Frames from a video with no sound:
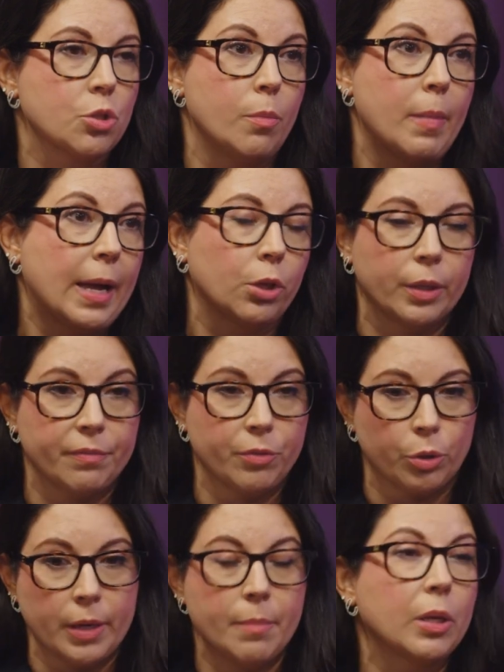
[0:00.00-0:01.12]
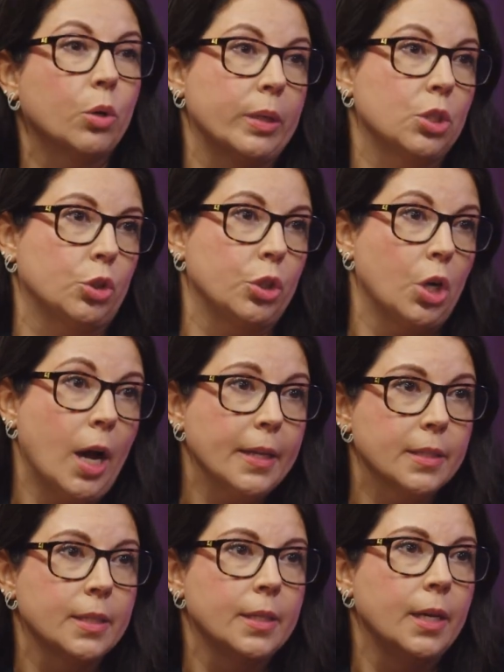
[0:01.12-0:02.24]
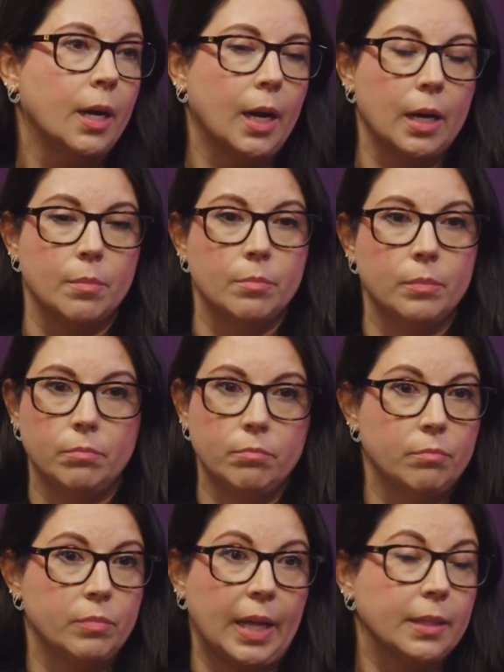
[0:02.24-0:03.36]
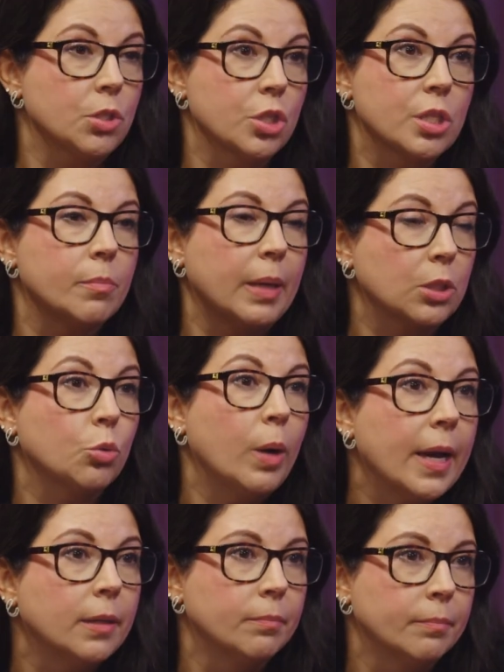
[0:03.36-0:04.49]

no matter if you're an immigrant or not, that's just the best way.